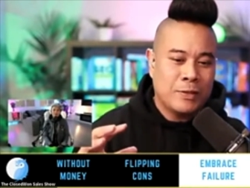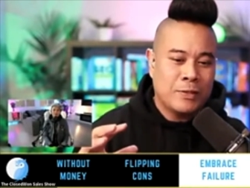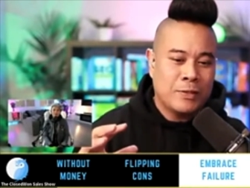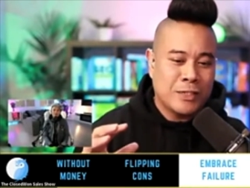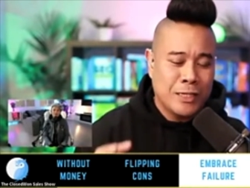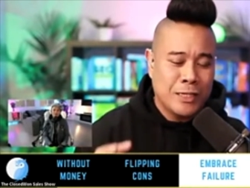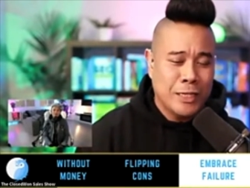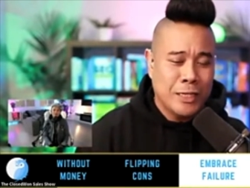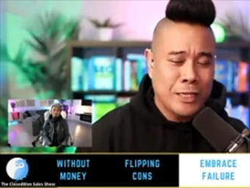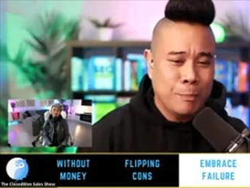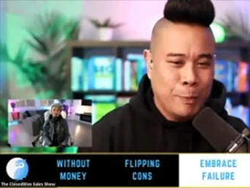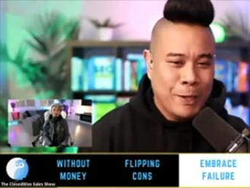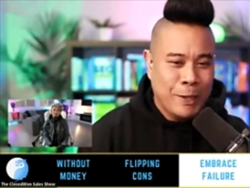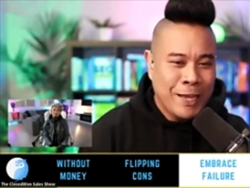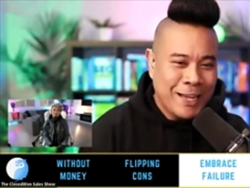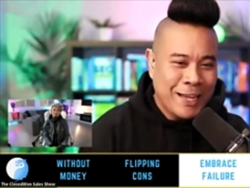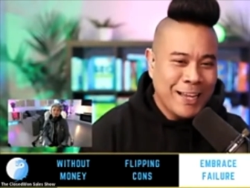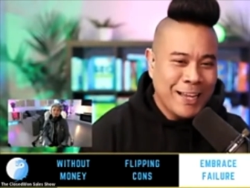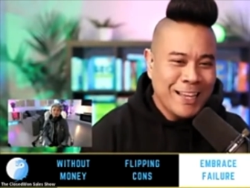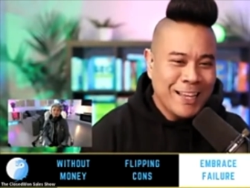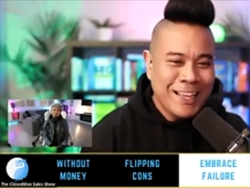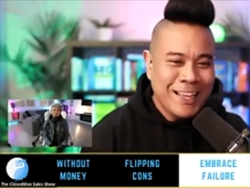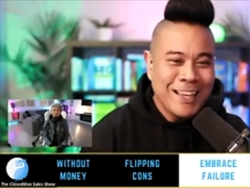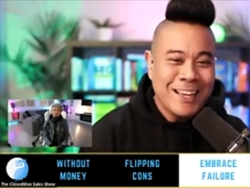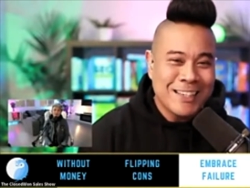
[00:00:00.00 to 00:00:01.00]

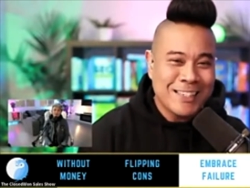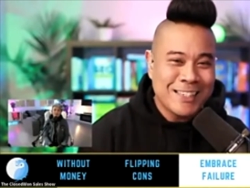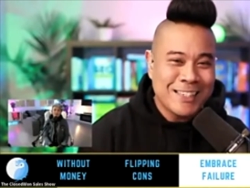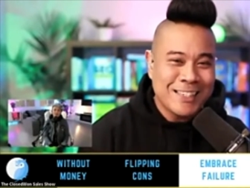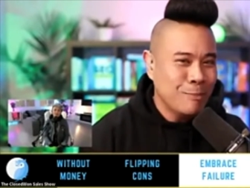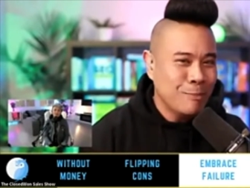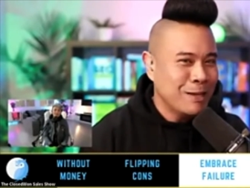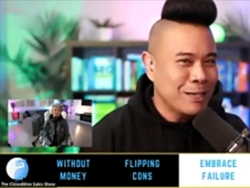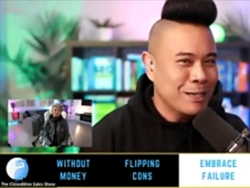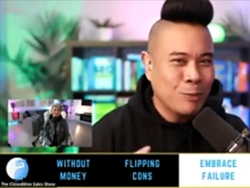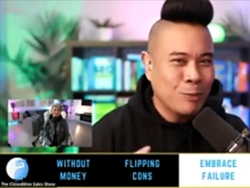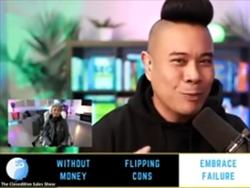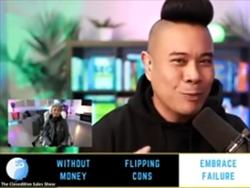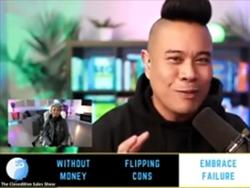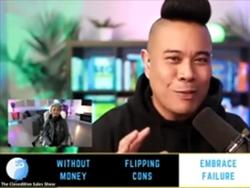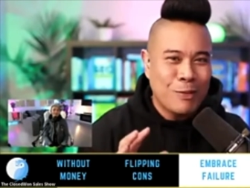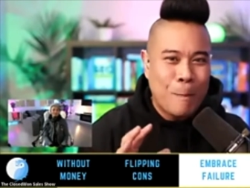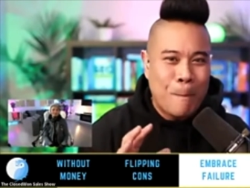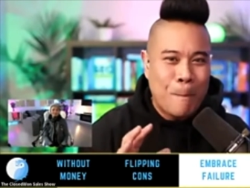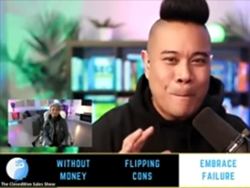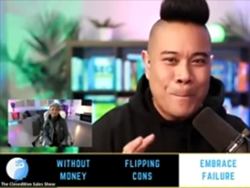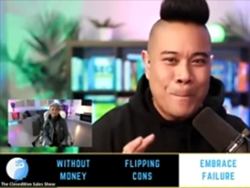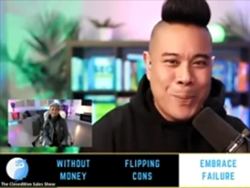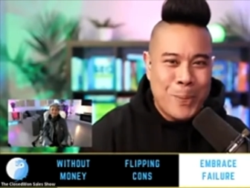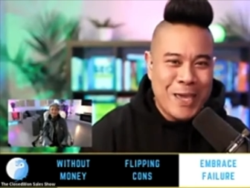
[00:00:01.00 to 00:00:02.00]
sleeping is one of
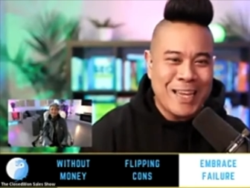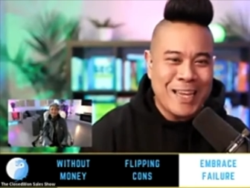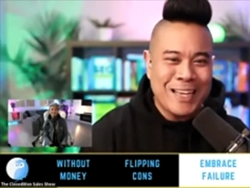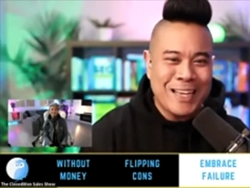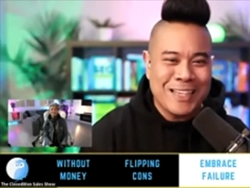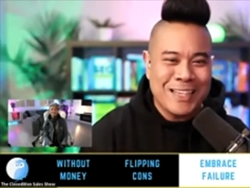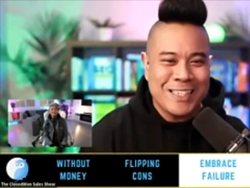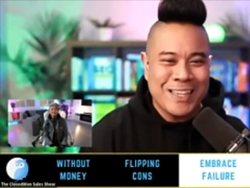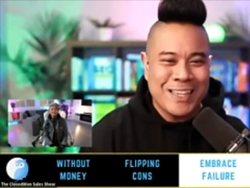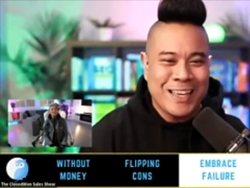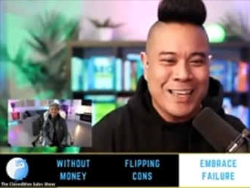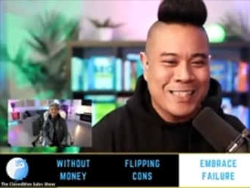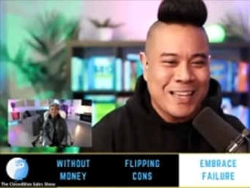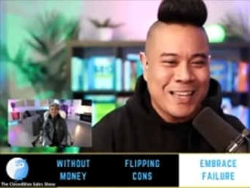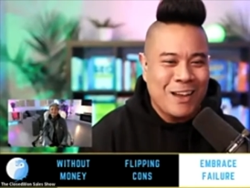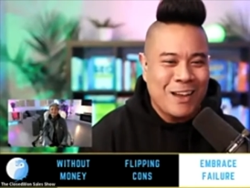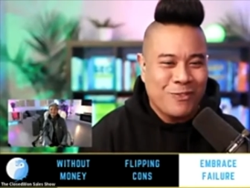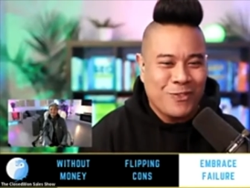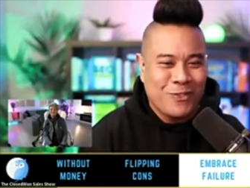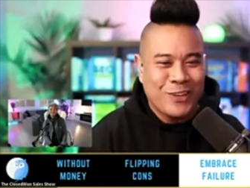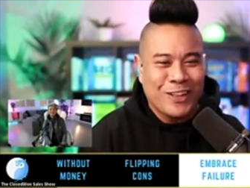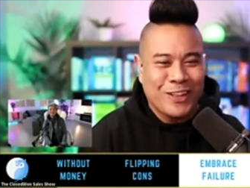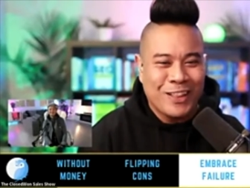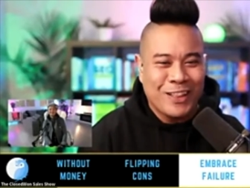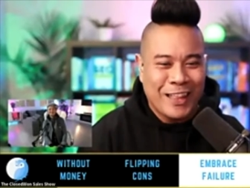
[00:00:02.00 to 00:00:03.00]
the biggest things.
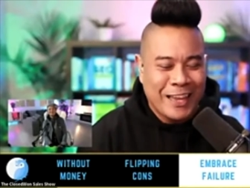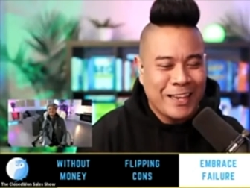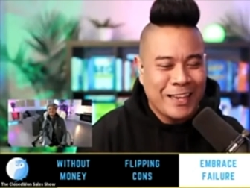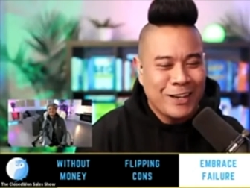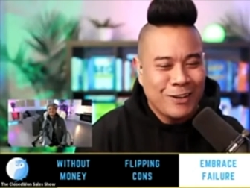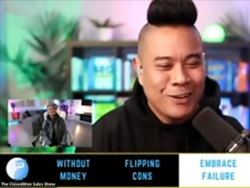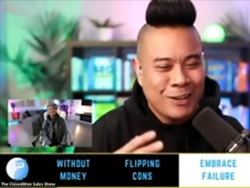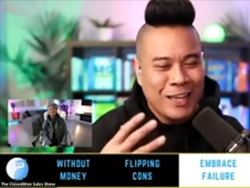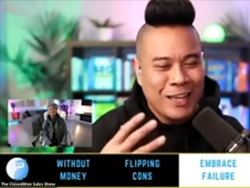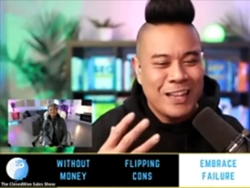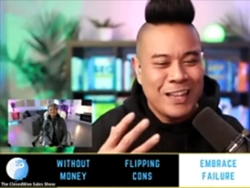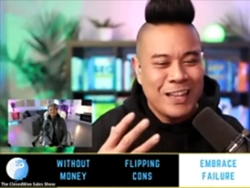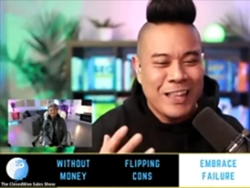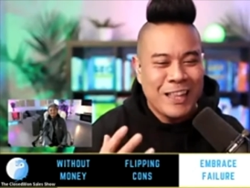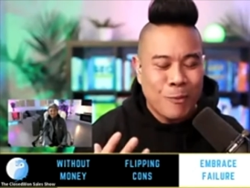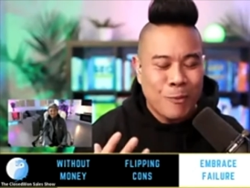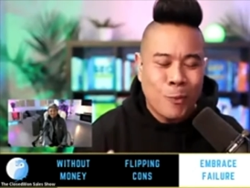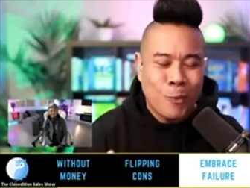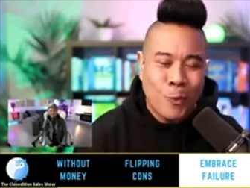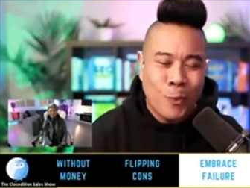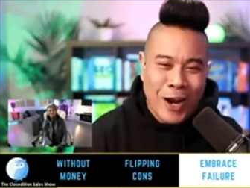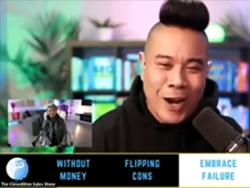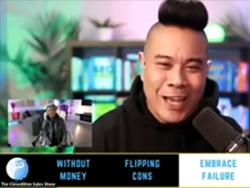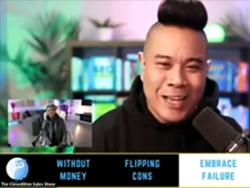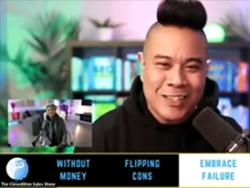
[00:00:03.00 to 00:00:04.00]
I feel like, getting that
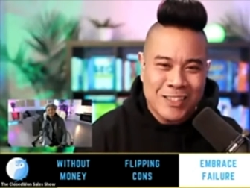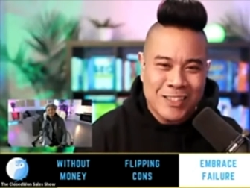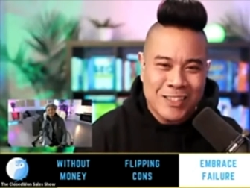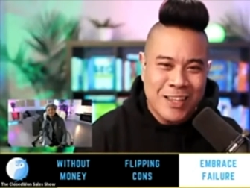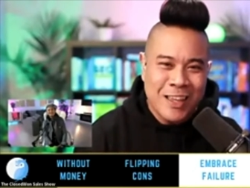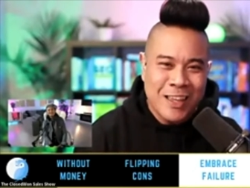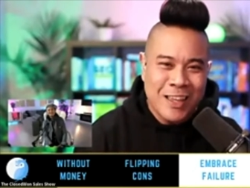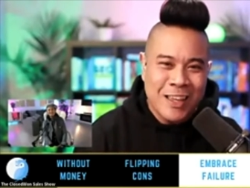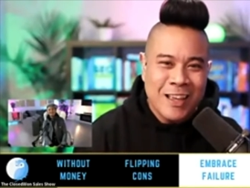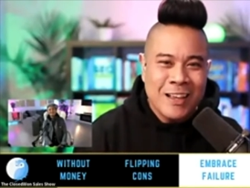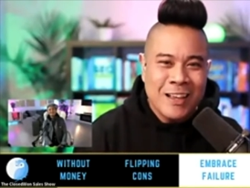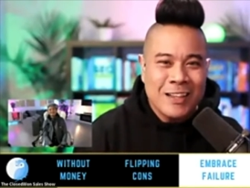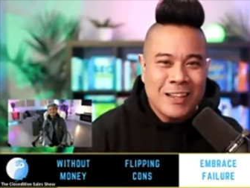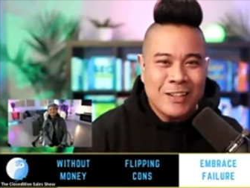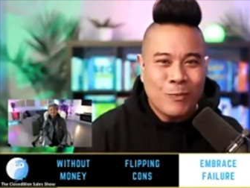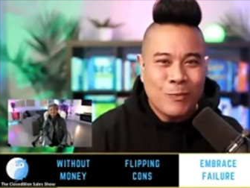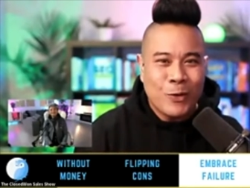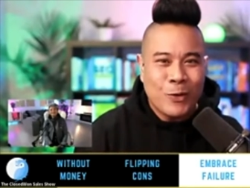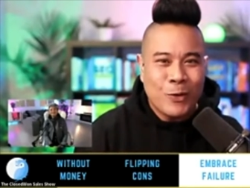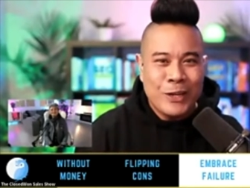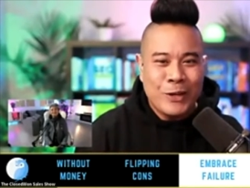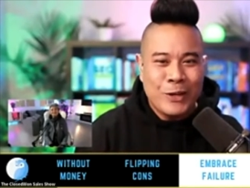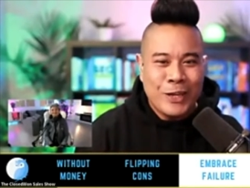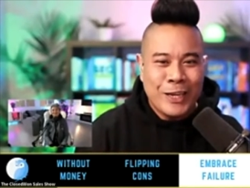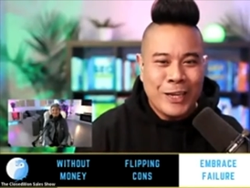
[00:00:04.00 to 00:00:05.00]
rest
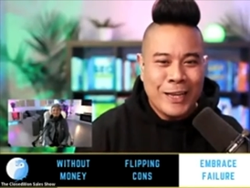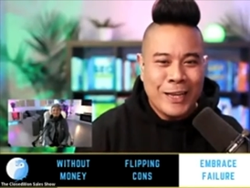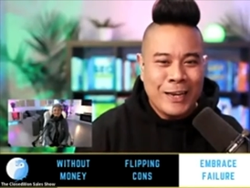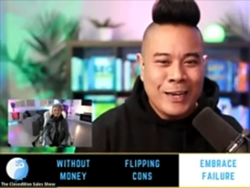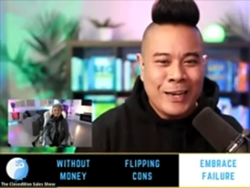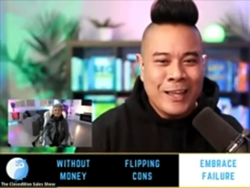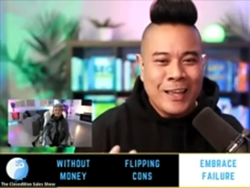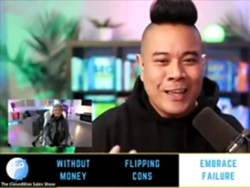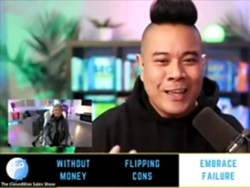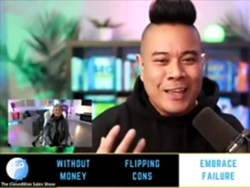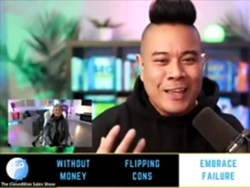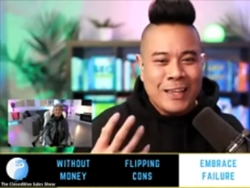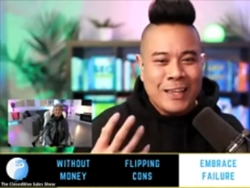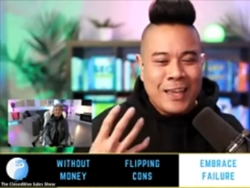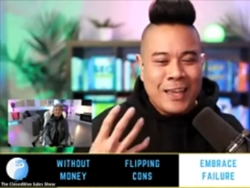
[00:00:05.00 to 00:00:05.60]
where you can